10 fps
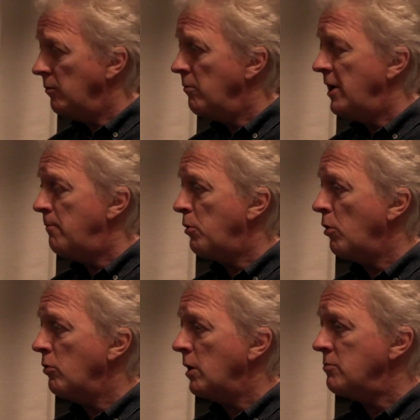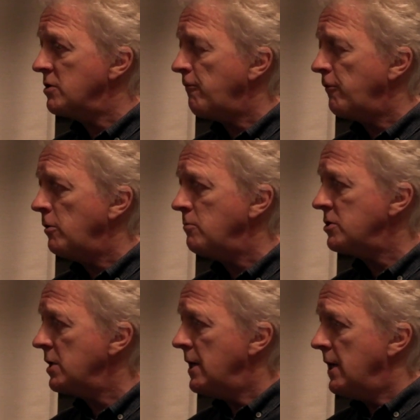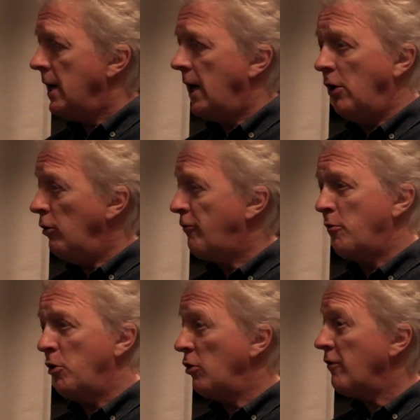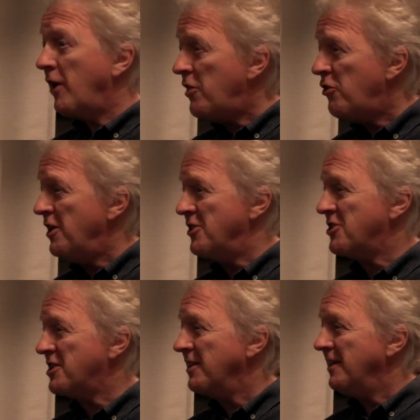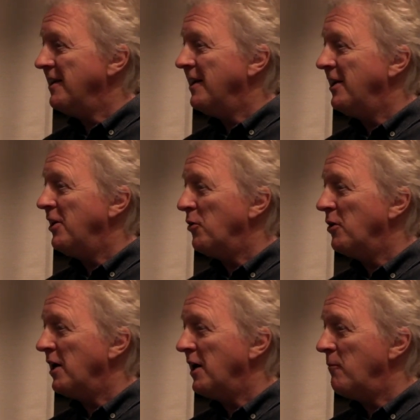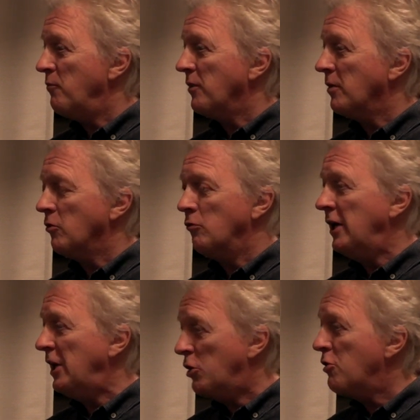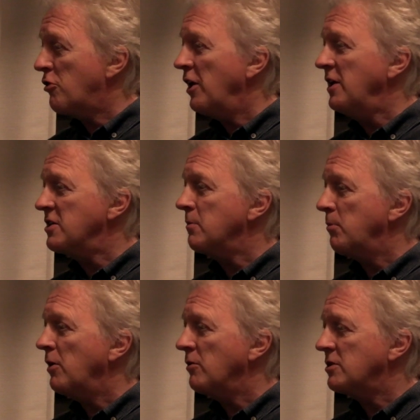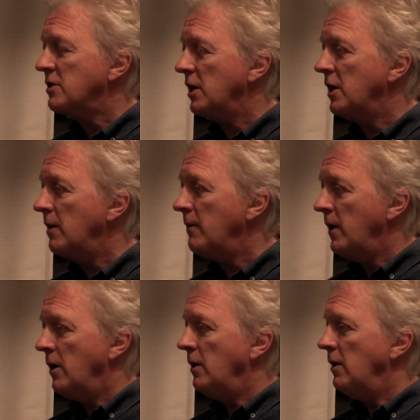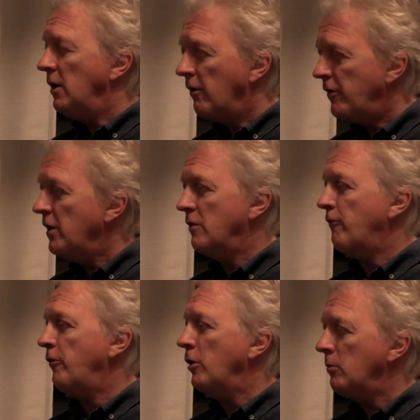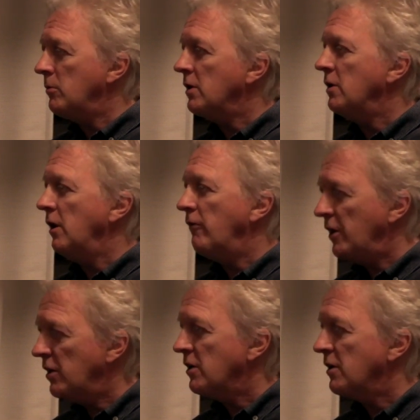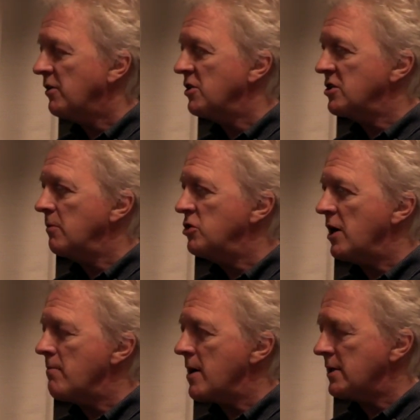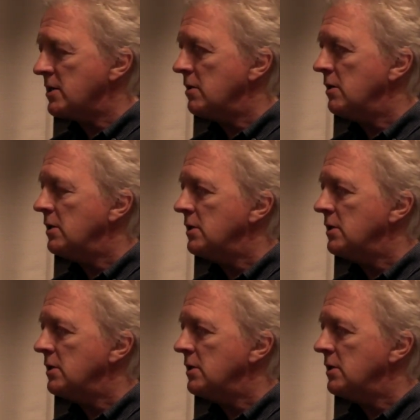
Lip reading: made programmes and films. I learnt from a lot of atheists, really good things about loving the film and loving the subject matter.